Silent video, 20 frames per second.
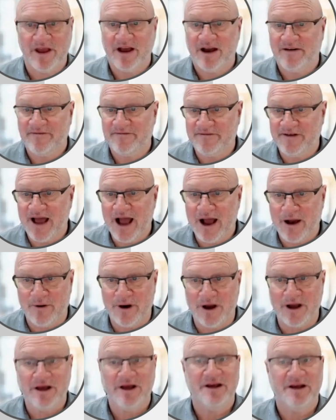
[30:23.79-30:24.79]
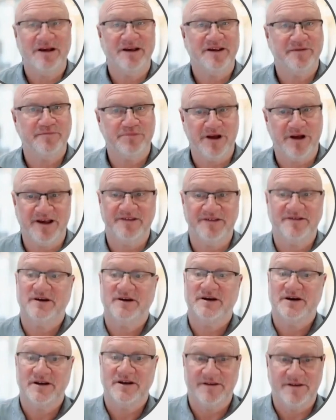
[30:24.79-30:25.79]
A flower is placed
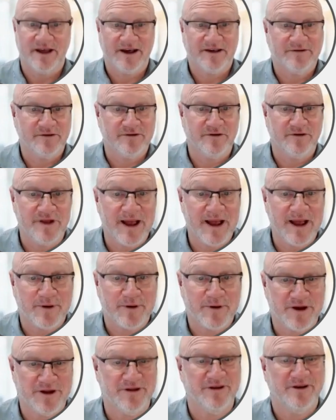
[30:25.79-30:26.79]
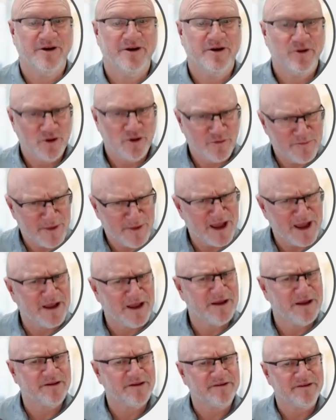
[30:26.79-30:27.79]
next to the napkin to
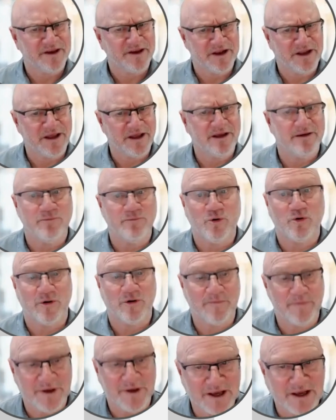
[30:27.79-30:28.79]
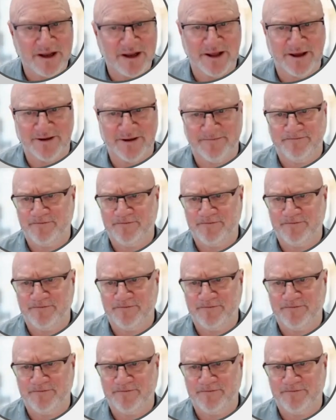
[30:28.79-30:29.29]
make the setting more appealing.